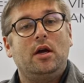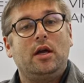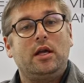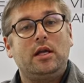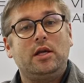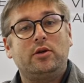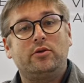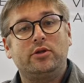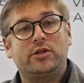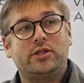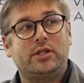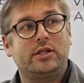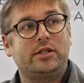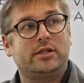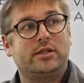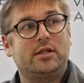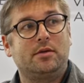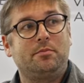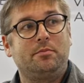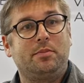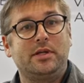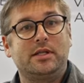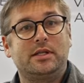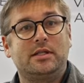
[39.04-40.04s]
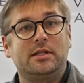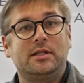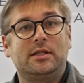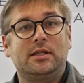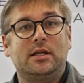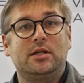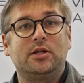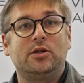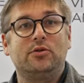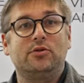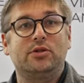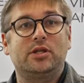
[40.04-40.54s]
ecosystem business
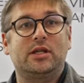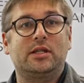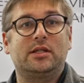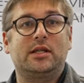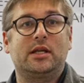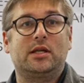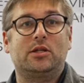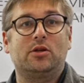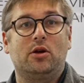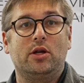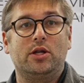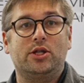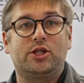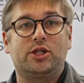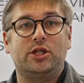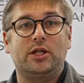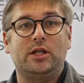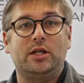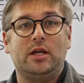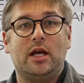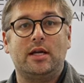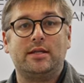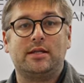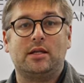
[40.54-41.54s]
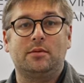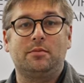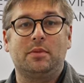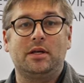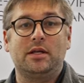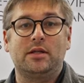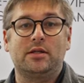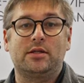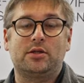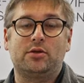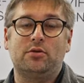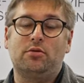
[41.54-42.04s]
and using technology as a
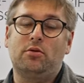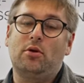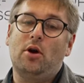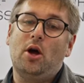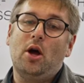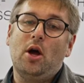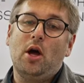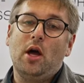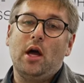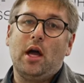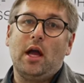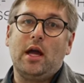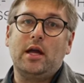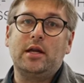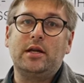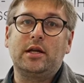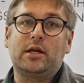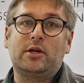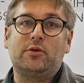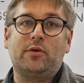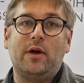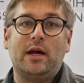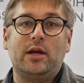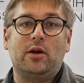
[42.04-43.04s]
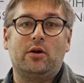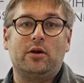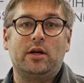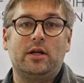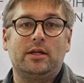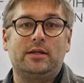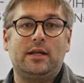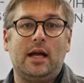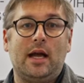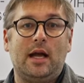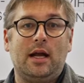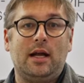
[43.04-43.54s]
means to integrate on
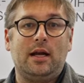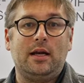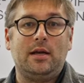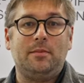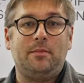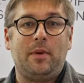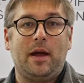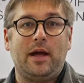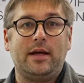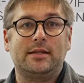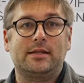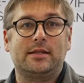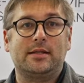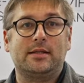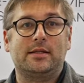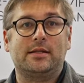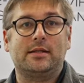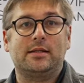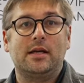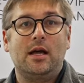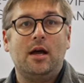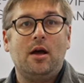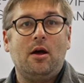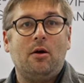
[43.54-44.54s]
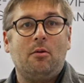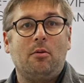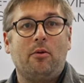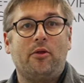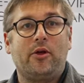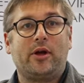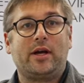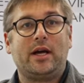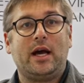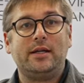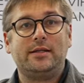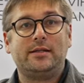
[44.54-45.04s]
a daily basis with
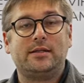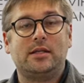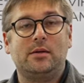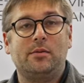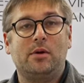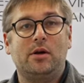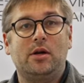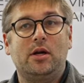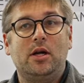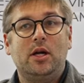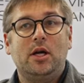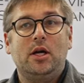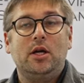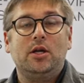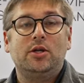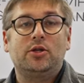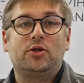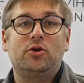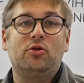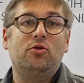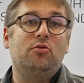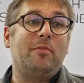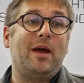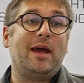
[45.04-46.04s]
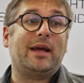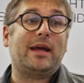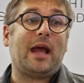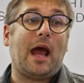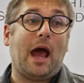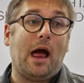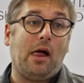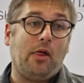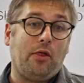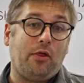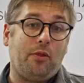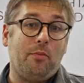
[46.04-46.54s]
the customer to make
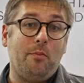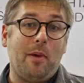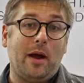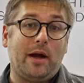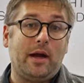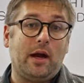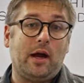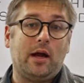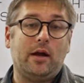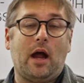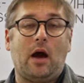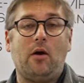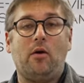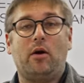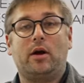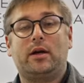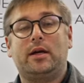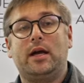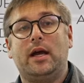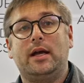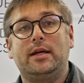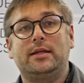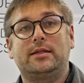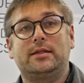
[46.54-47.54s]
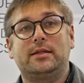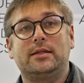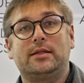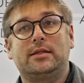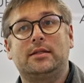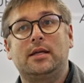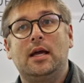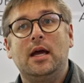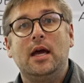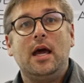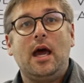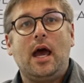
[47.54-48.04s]
health better in our
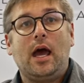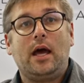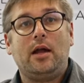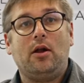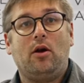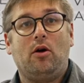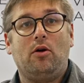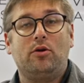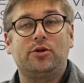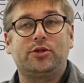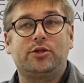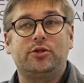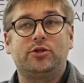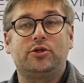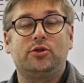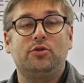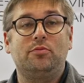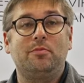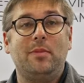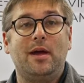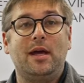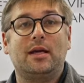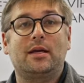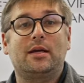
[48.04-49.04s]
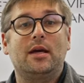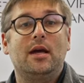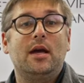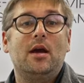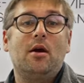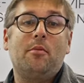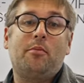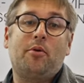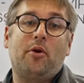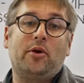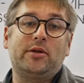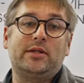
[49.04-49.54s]
cases, and also to make
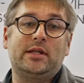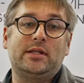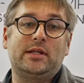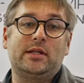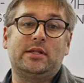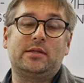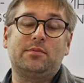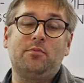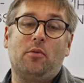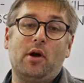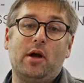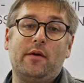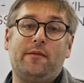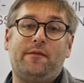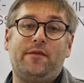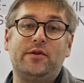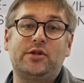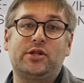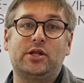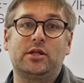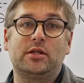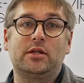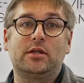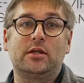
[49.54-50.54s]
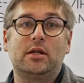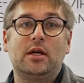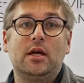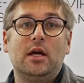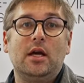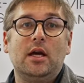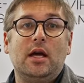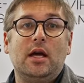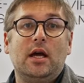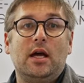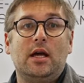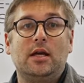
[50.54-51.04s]
processes more efficient
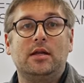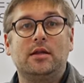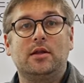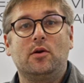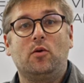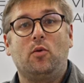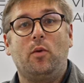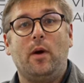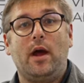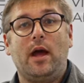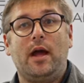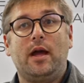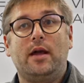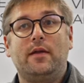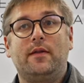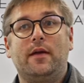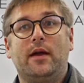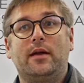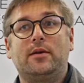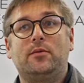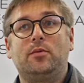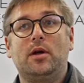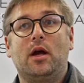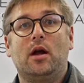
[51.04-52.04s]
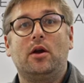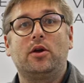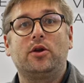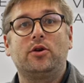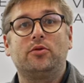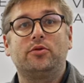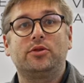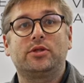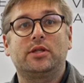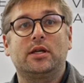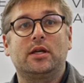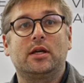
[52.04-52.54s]
in the way that we are
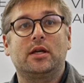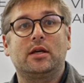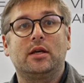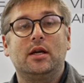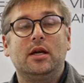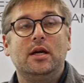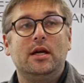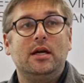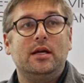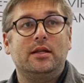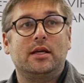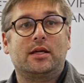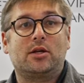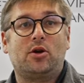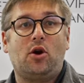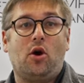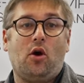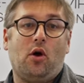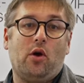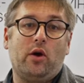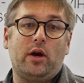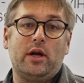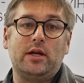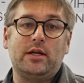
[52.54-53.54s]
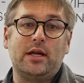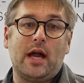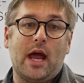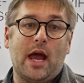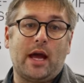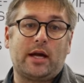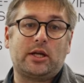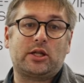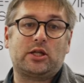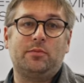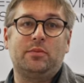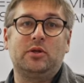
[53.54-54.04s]
using the core
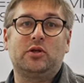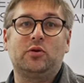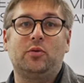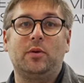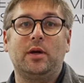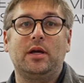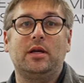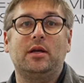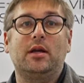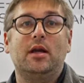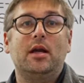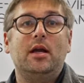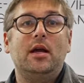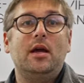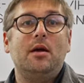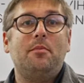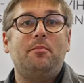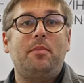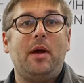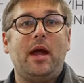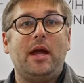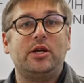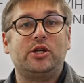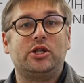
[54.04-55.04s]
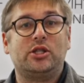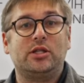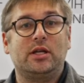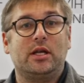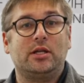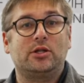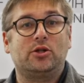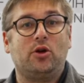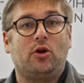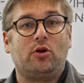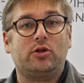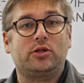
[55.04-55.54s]
interaction between patient
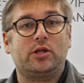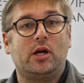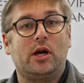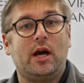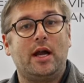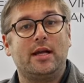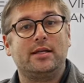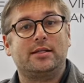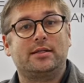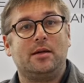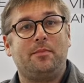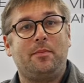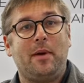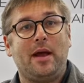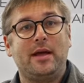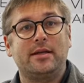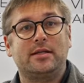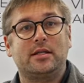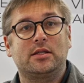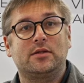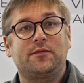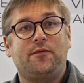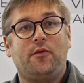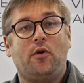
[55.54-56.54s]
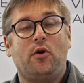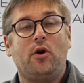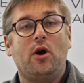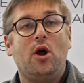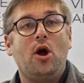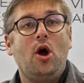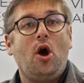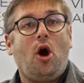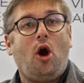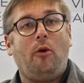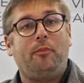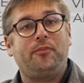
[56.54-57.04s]
and doctor as the basis for
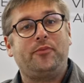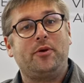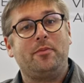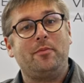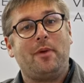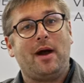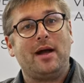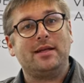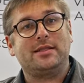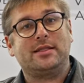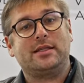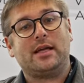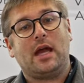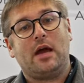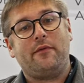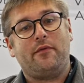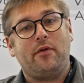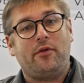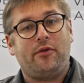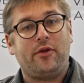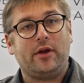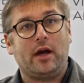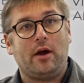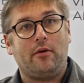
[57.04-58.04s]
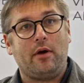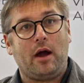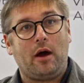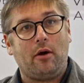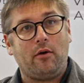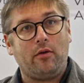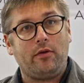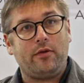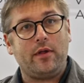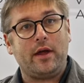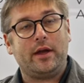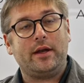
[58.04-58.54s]
optimizing everything
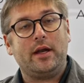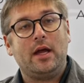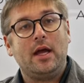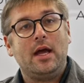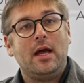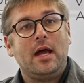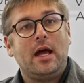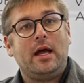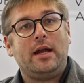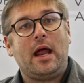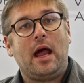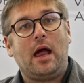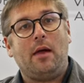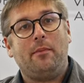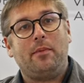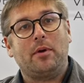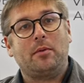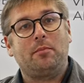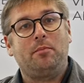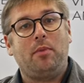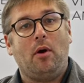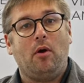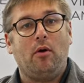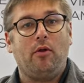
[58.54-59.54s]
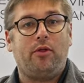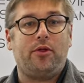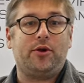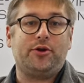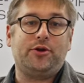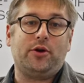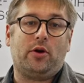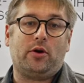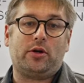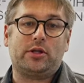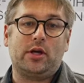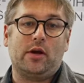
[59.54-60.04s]
around that and helping both the
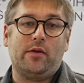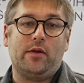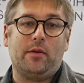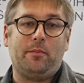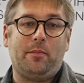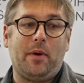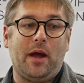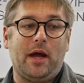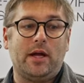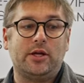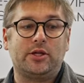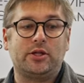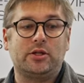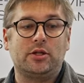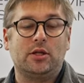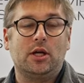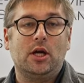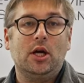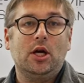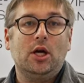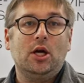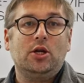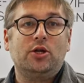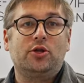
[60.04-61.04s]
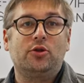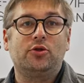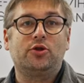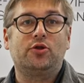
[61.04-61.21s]
doctor and the patient to